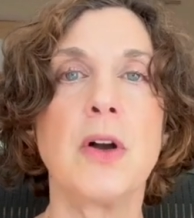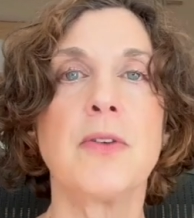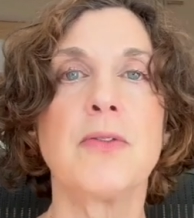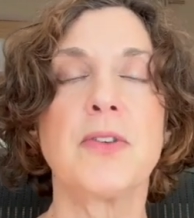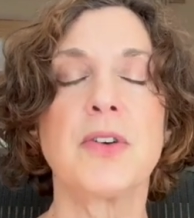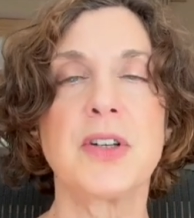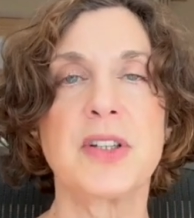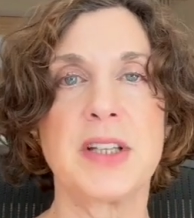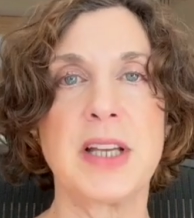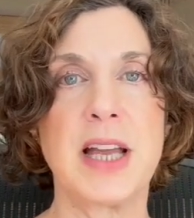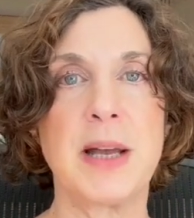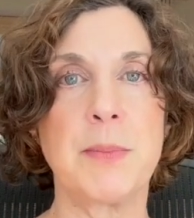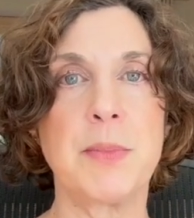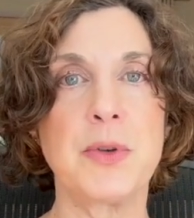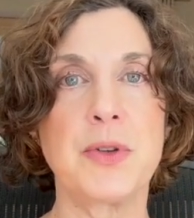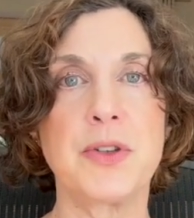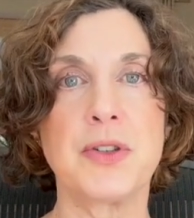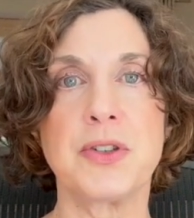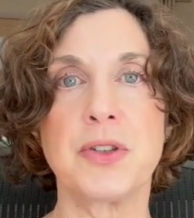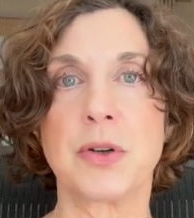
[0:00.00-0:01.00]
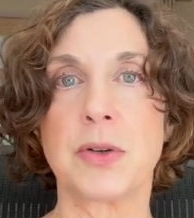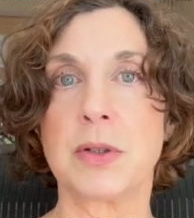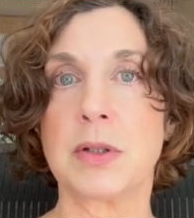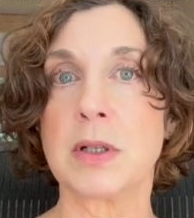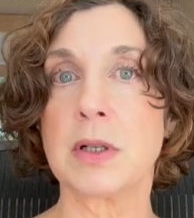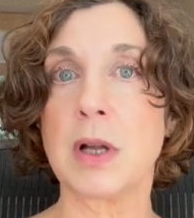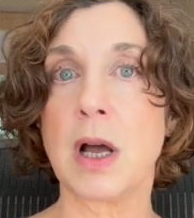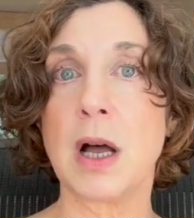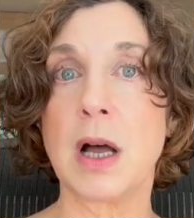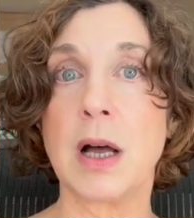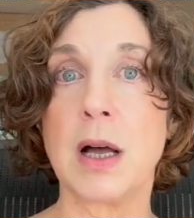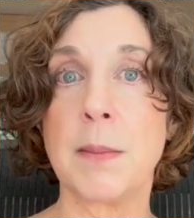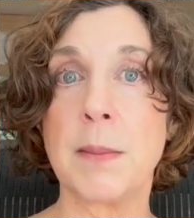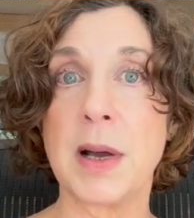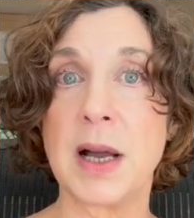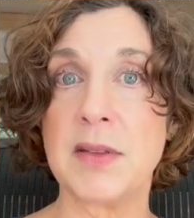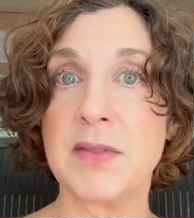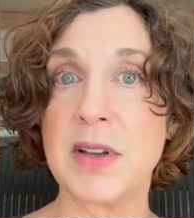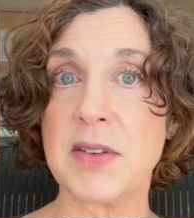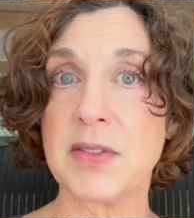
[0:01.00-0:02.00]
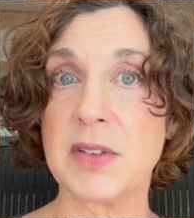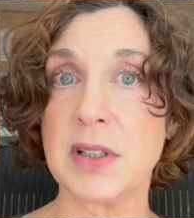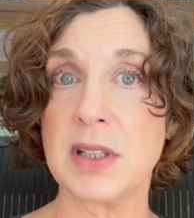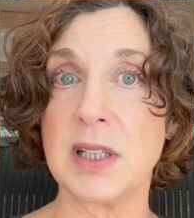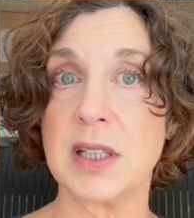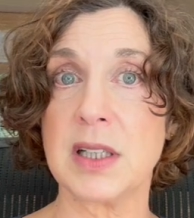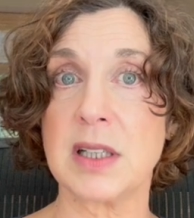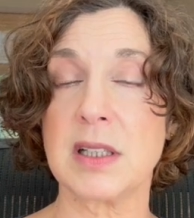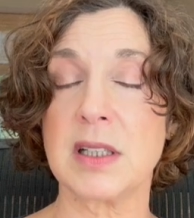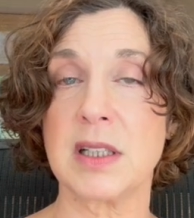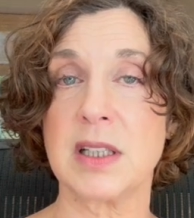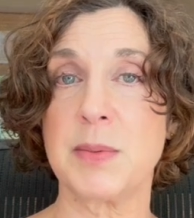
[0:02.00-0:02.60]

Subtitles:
For example, certain IVF clinics,